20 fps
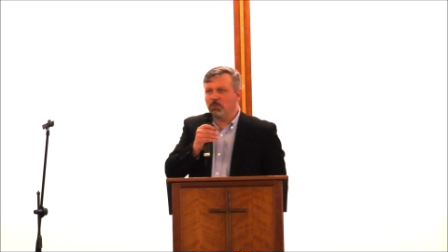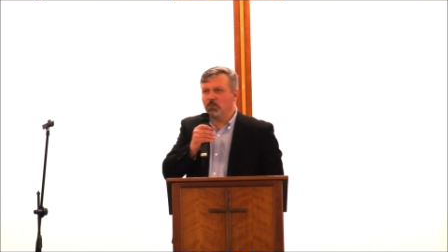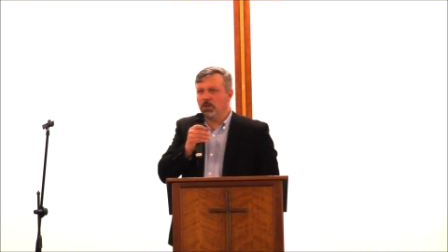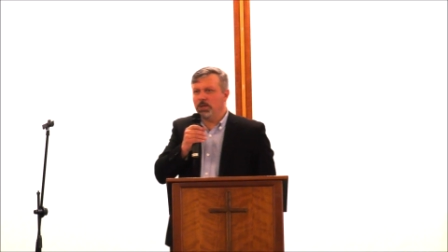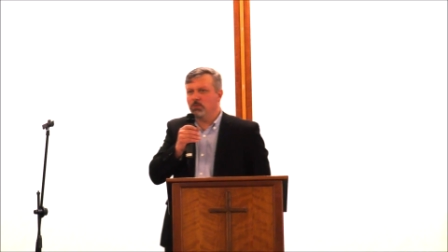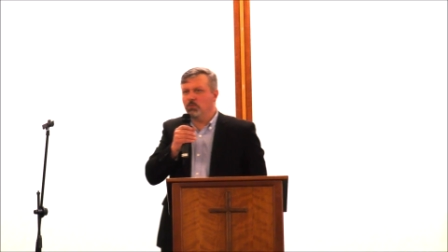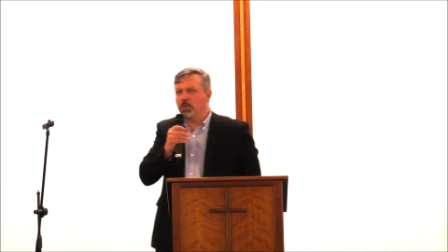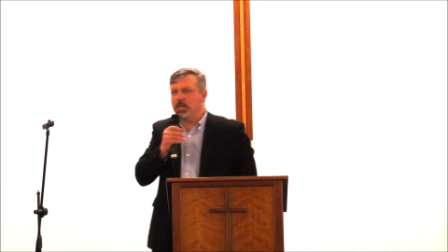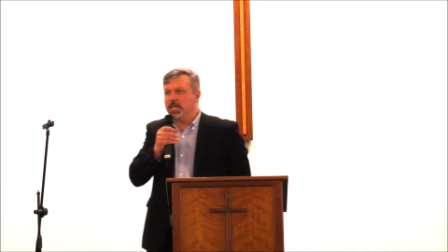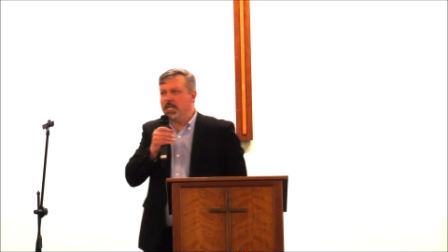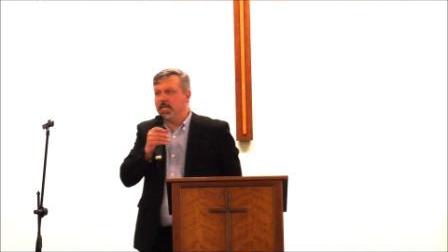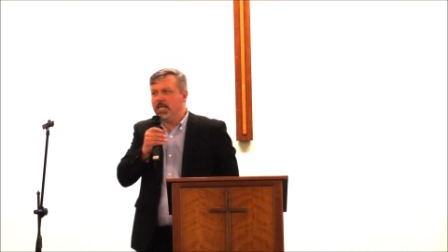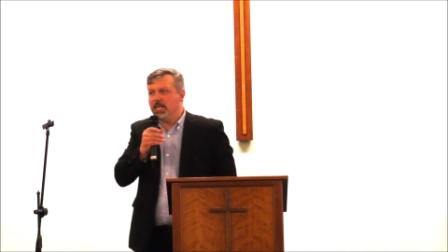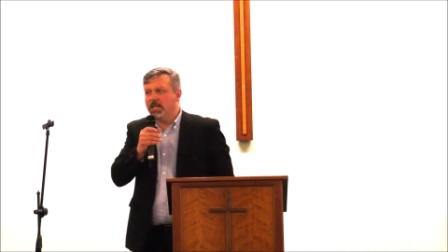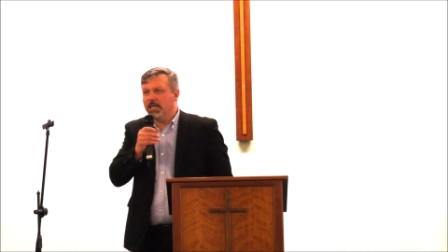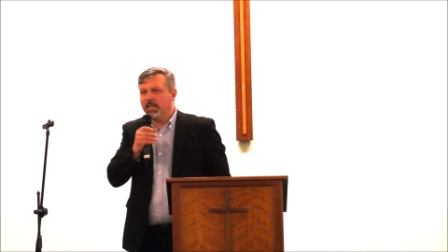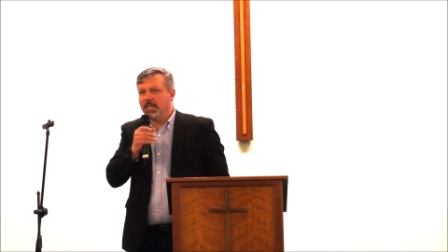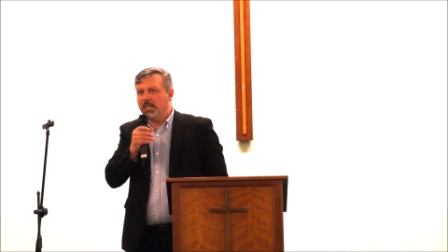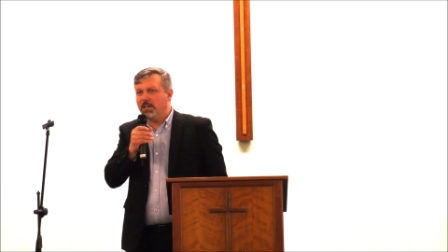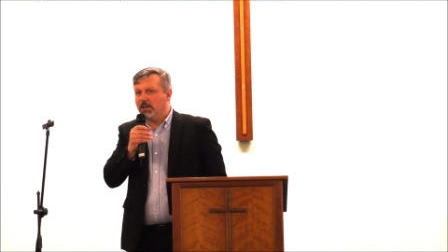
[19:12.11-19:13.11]
when we
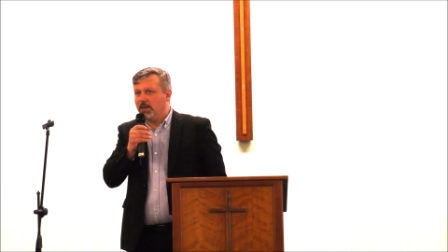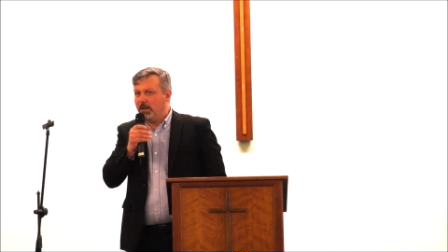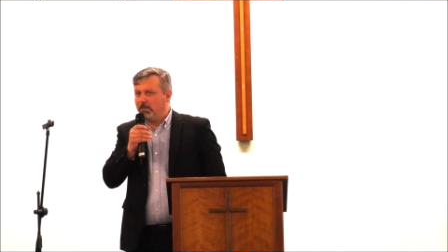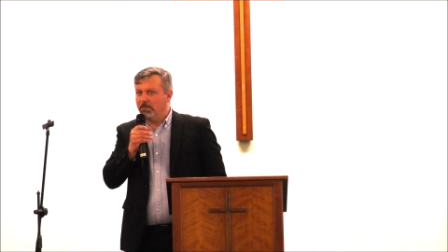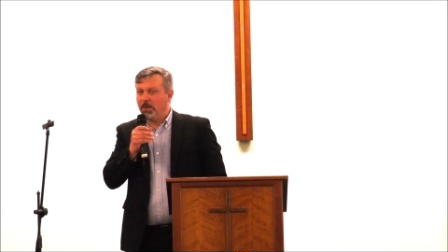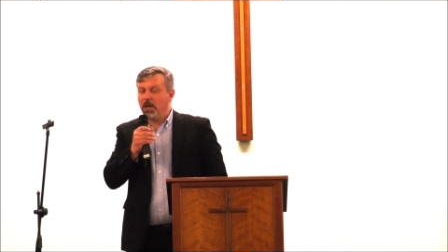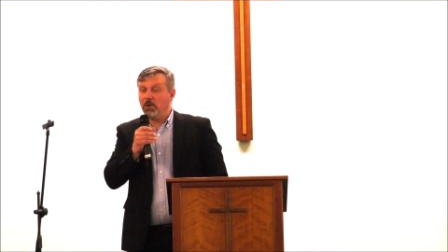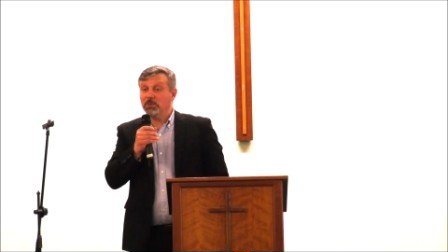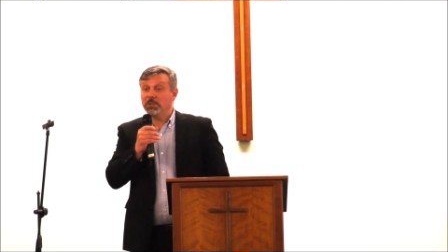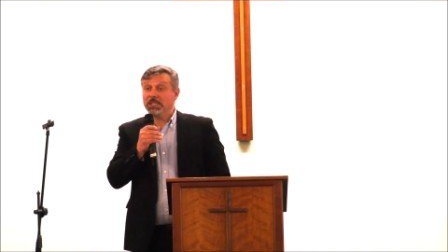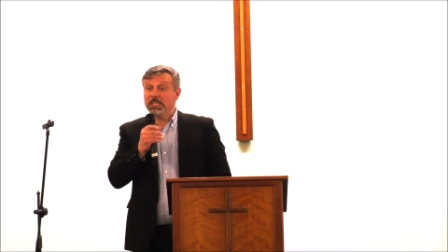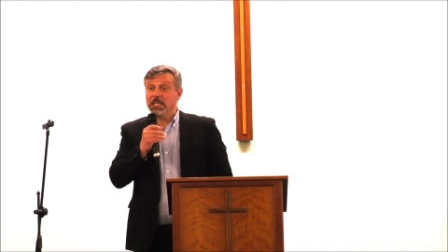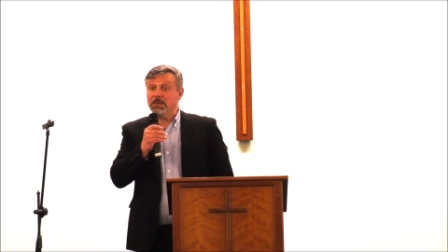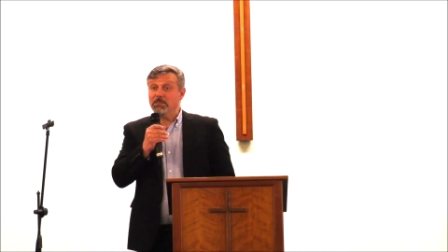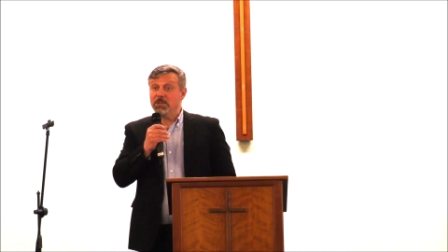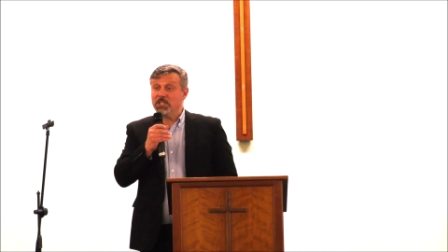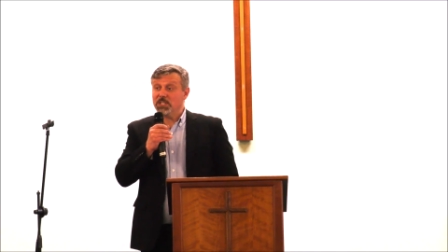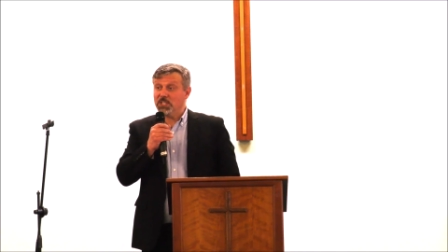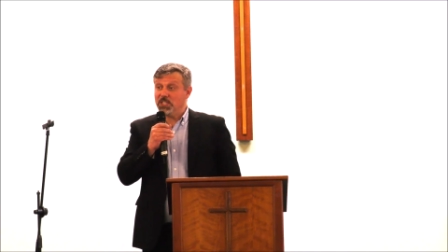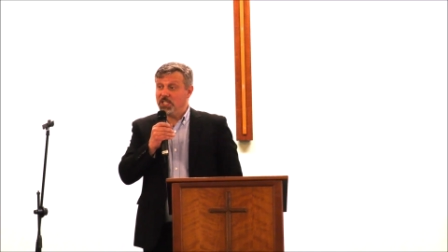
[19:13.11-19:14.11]
hear about
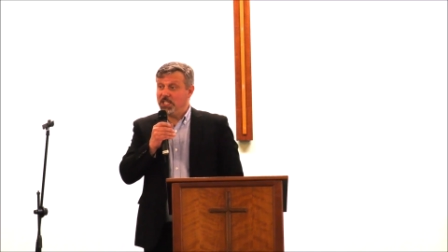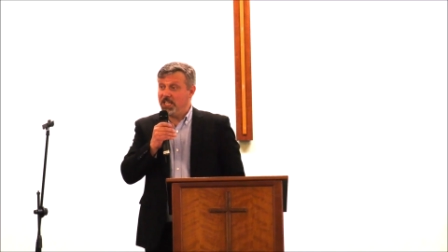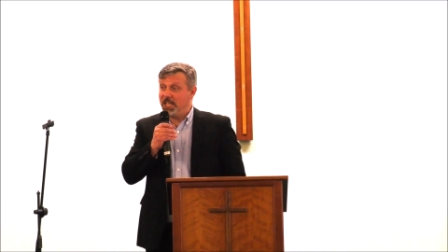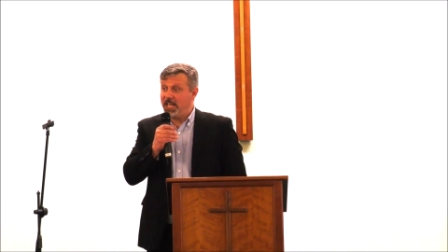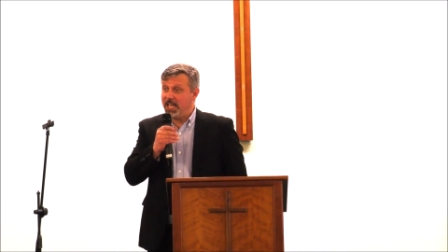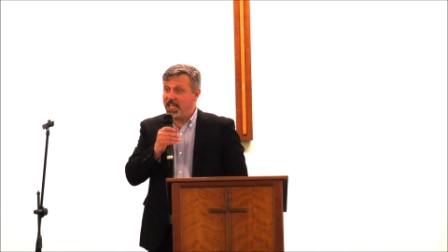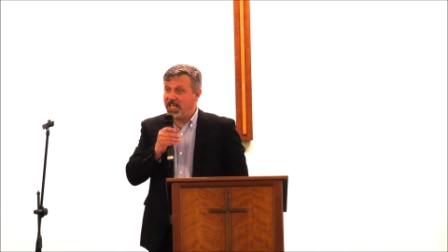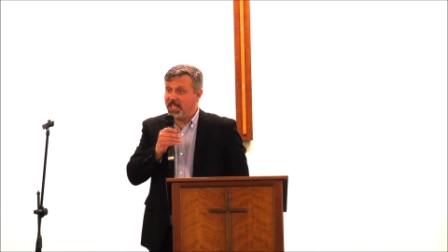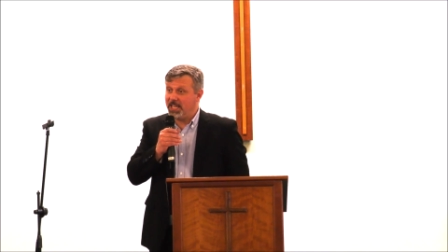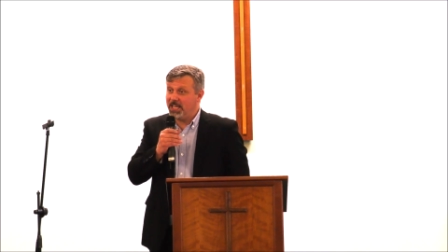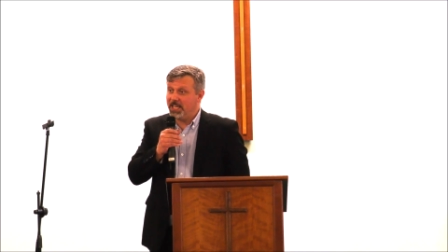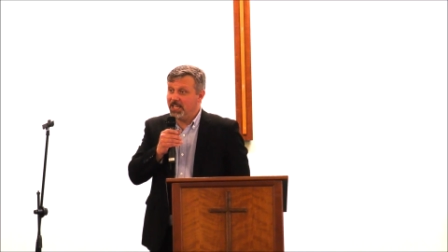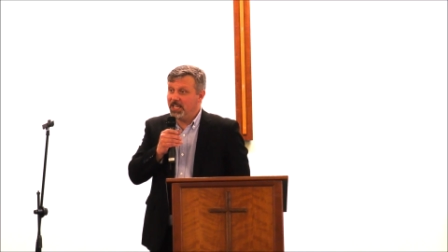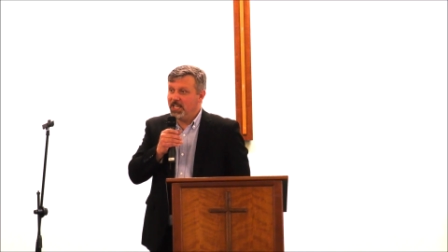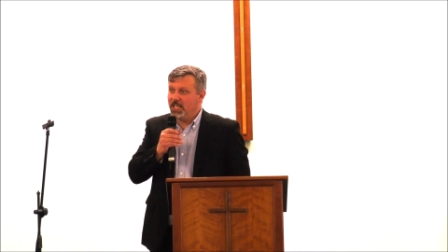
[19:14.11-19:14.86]
demons today,